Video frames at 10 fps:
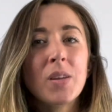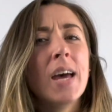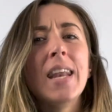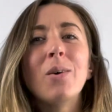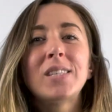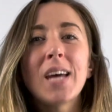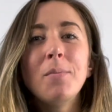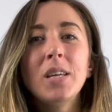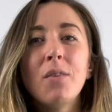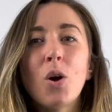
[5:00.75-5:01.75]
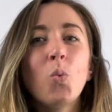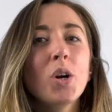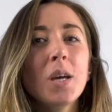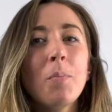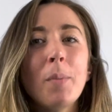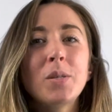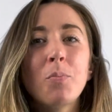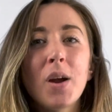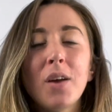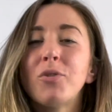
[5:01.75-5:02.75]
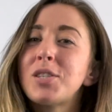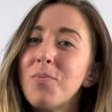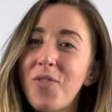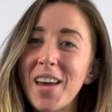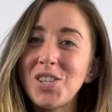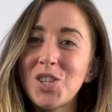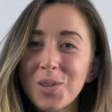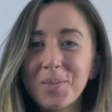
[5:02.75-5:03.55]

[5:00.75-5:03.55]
Now it's time to give our working pups a break for some fetch.